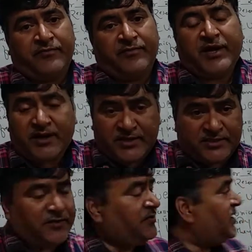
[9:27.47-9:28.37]

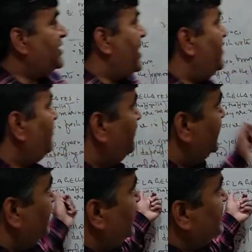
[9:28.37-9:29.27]
Because the
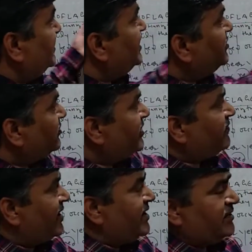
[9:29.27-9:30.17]
dinoflagellates and
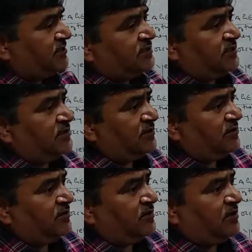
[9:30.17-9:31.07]
euglenoids,
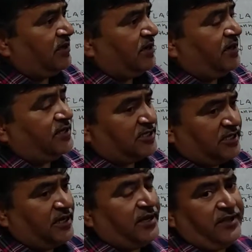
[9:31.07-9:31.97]
and
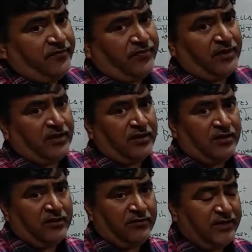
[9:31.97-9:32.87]
yesterday
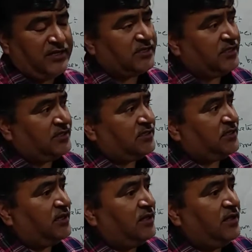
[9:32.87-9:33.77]
we
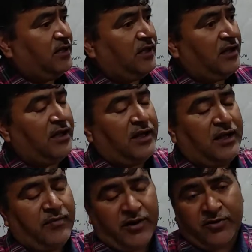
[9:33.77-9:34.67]
discussed
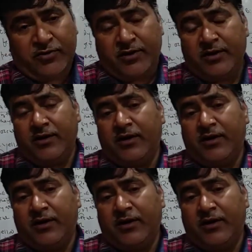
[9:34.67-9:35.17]
about